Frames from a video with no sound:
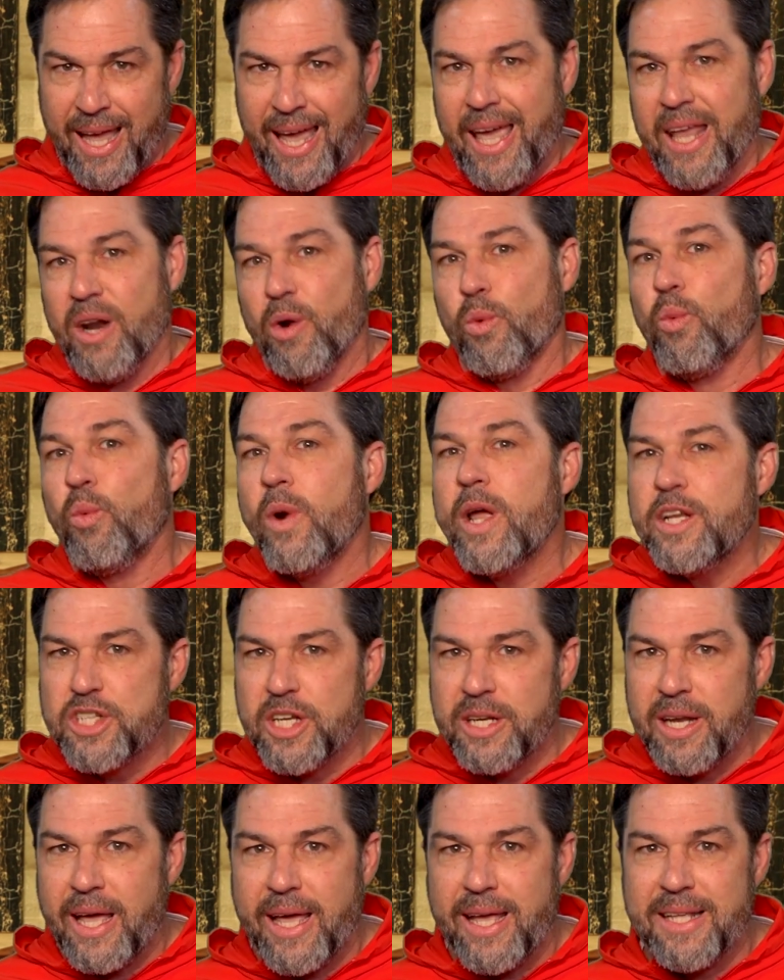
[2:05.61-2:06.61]
It
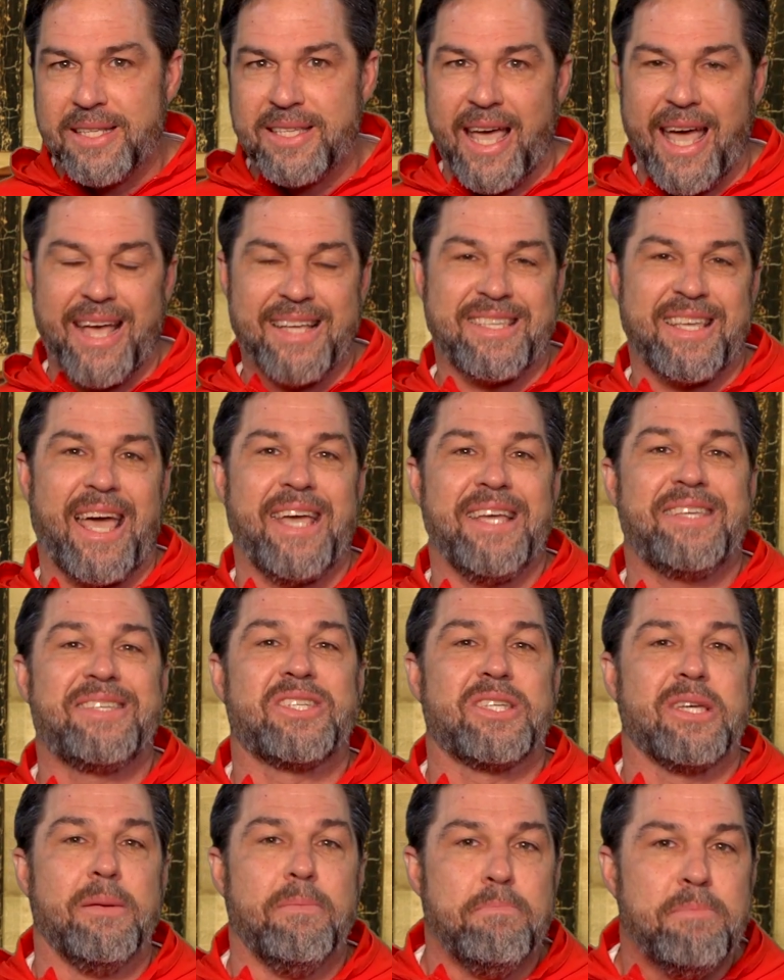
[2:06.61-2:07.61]
originates as a
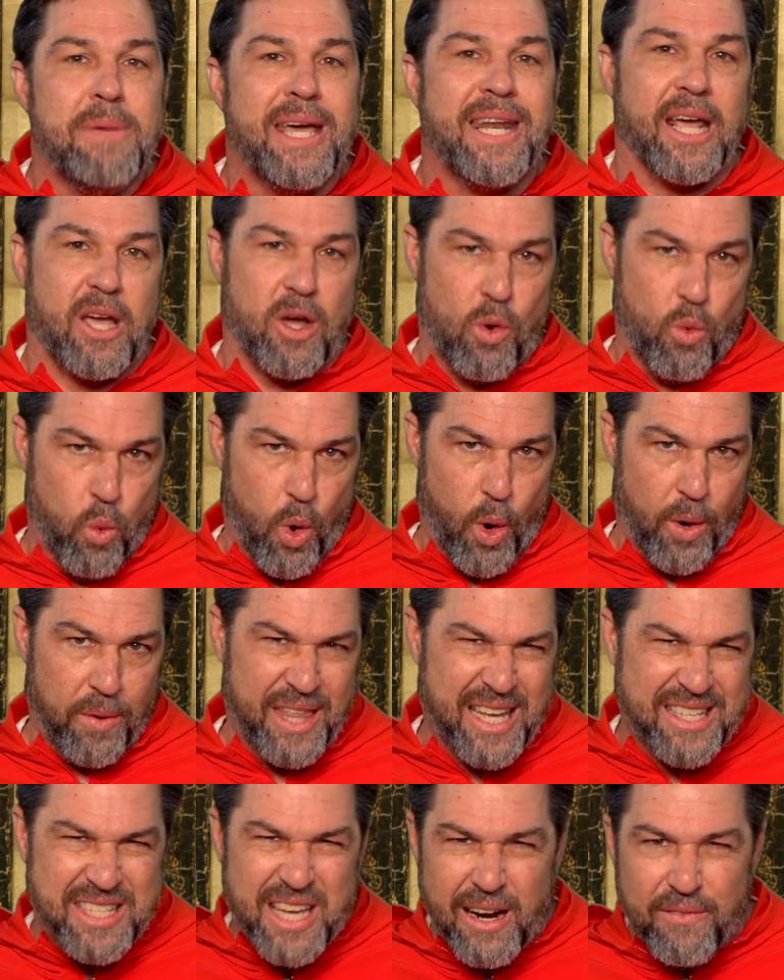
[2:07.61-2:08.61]
Semitic word.
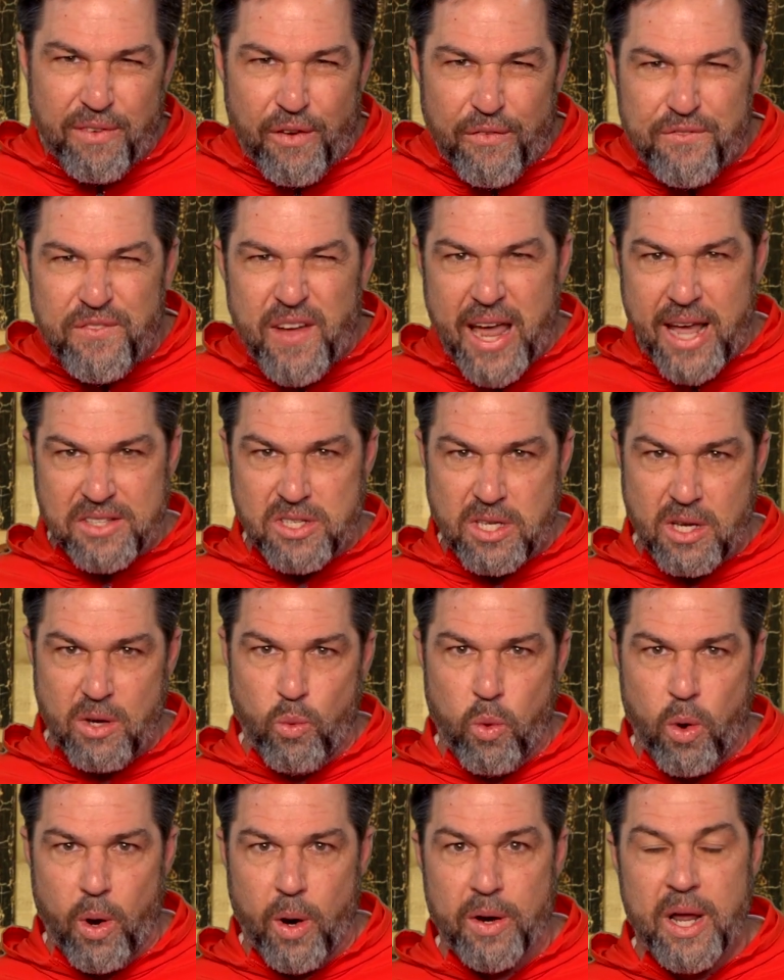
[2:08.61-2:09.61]
That's kind of a fancy
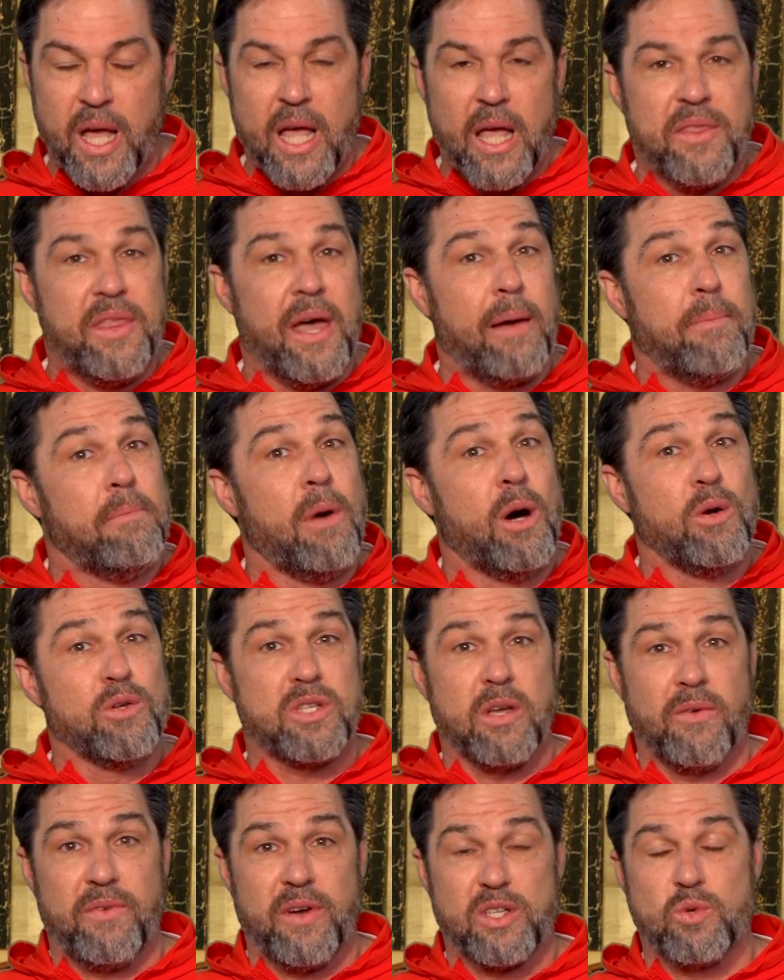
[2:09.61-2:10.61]
word that
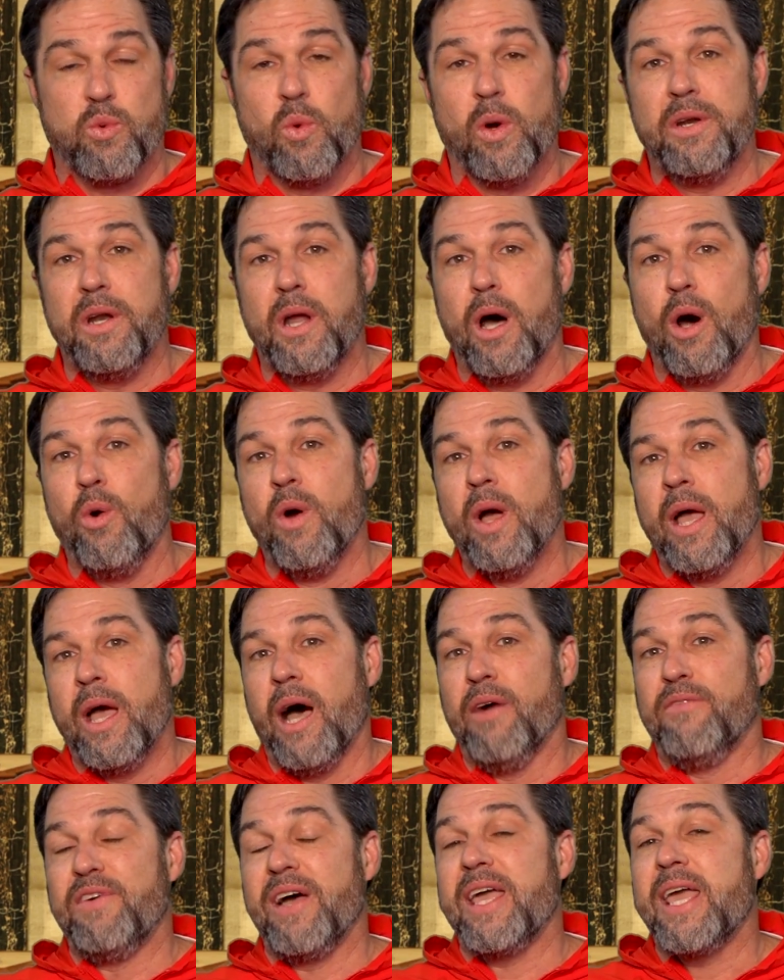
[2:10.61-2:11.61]
most of us would know
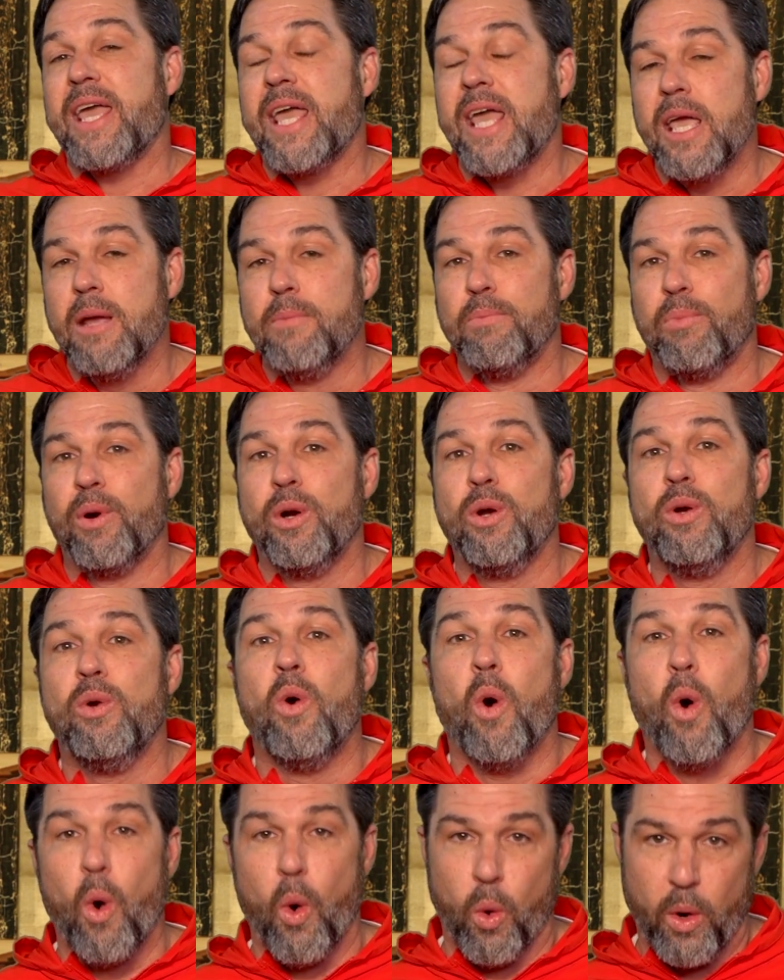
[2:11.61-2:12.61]
of a
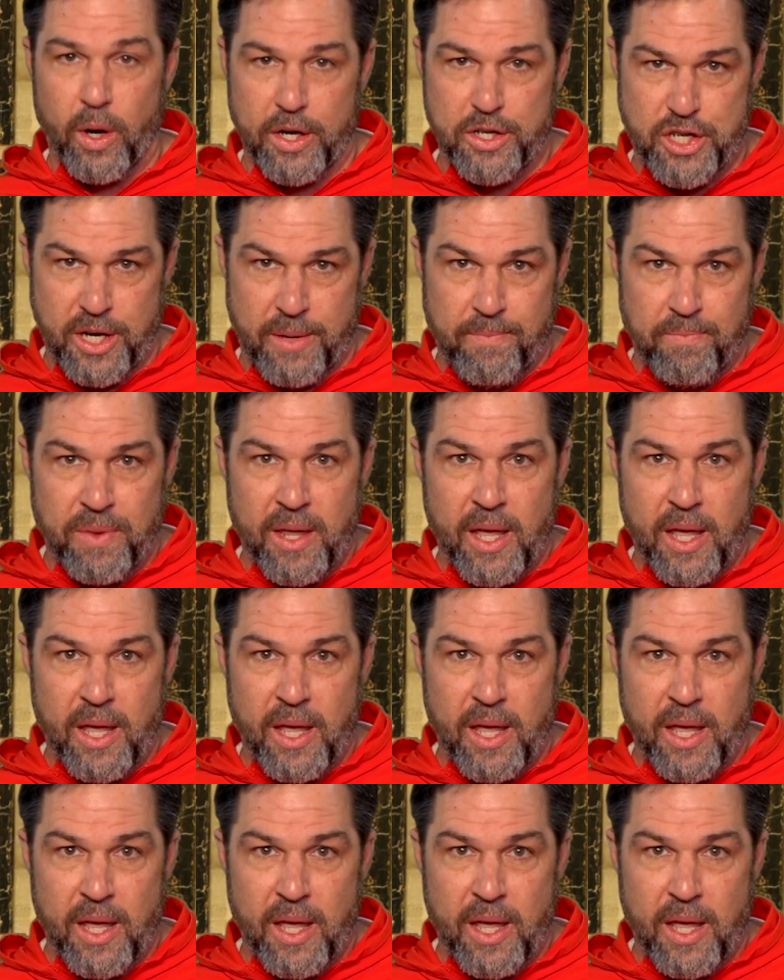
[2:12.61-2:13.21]
Hebrew origin.